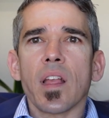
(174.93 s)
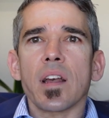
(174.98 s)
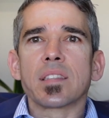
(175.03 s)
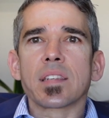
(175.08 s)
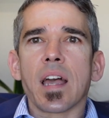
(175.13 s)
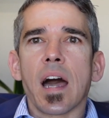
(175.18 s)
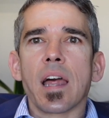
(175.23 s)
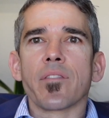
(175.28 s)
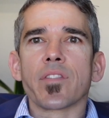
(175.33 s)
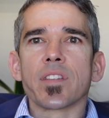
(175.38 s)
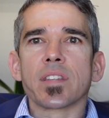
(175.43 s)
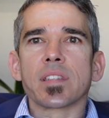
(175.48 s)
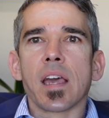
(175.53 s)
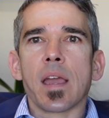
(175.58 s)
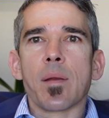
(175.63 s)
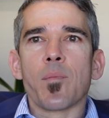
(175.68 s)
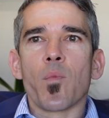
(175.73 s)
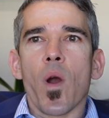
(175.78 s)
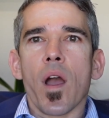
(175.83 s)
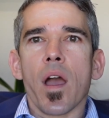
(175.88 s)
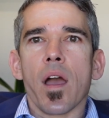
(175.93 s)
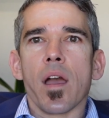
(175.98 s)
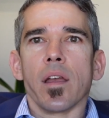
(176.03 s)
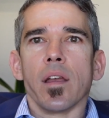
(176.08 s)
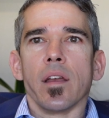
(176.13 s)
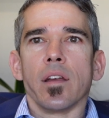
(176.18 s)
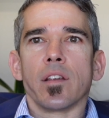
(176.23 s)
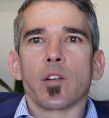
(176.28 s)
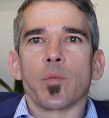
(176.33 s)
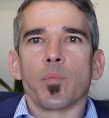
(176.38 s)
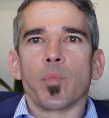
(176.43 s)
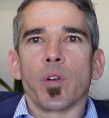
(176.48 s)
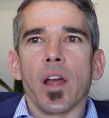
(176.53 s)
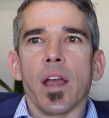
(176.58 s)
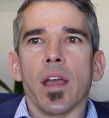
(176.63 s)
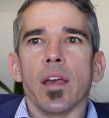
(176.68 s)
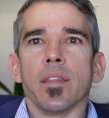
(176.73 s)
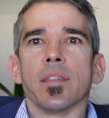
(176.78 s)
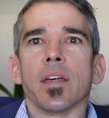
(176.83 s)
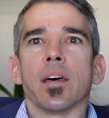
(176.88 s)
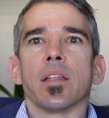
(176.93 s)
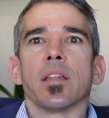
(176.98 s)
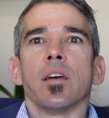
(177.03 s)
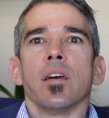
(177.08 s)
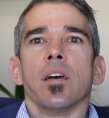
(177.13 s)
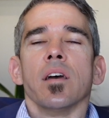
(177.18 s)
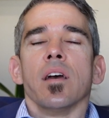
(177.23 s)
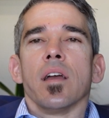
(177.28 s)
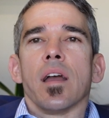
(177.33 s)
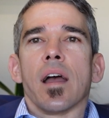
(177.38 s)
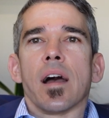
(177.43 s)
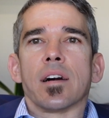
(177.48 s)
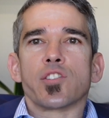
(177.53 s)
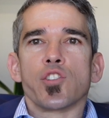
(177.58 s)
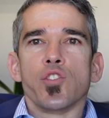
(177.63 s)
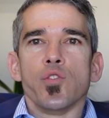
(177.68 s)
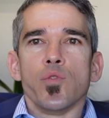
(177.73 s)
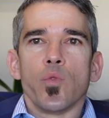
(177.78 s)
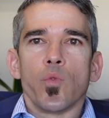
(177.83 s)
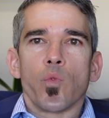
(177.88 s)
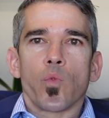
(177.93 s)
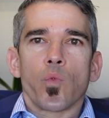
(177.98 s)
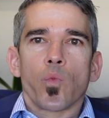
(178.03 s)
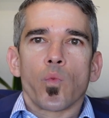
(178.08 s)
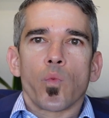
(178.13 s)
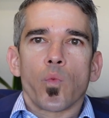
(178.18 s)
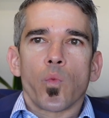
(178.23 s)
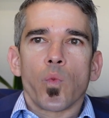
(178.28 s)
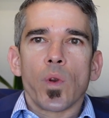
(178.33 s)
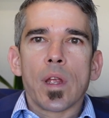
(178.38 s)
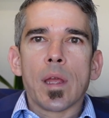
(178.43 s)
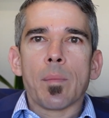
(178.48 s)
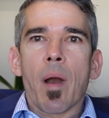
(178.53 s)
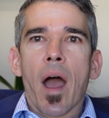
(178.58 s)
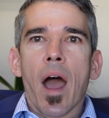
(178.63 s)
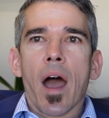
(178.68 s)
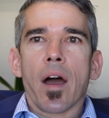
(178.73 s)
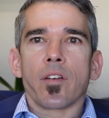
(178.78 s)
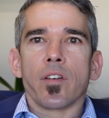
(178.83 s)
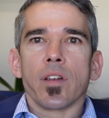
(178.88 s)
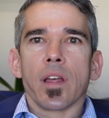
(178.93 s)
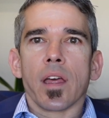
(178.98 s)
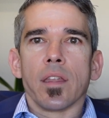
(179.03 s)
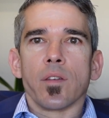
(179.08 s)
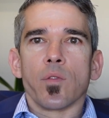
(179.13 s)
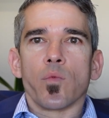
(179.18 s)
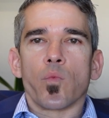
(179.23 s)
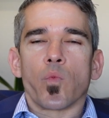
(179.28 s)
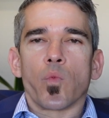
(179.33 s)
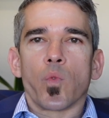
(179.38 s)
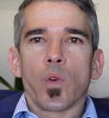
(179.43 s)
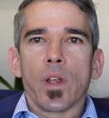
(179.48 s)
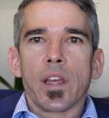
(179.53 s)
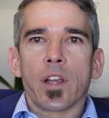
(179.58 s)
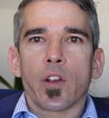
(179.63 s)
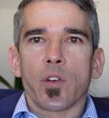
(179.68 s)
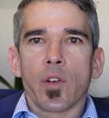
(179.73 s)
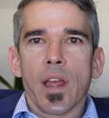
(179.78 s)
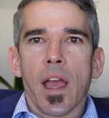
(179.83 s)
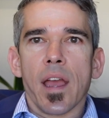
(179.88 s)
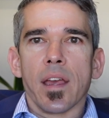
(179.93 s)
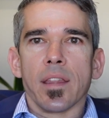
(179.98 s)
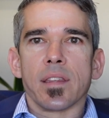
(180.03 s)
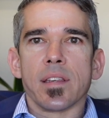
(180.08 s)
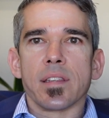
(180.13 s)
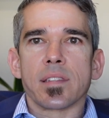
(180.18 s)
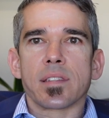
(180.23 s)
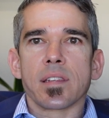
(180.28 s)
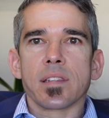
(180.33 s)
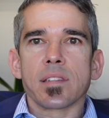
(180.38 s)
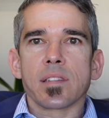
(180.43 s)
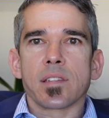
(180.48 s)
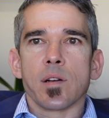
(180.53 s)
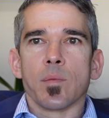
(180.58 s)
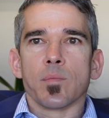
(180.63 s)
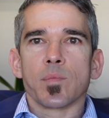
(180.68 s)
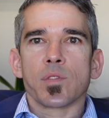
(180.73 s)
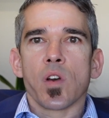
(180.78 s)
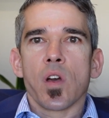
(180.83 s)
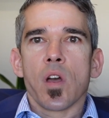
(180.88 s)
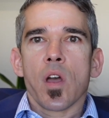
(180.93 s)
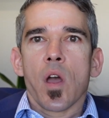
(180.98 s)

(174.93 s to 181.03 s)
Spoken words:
It's kind of the same way in your brain that as you repattern and recreate these systems